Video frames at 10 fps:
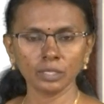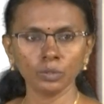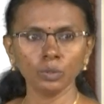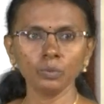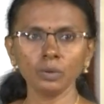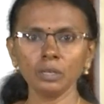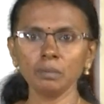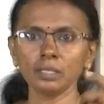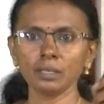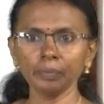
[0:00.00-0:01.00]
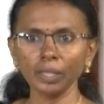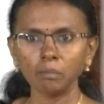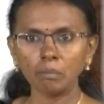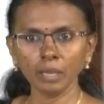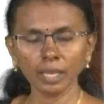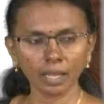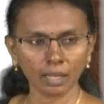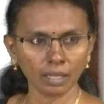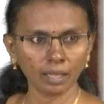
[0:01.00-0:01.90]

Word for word: you do not want to be something big.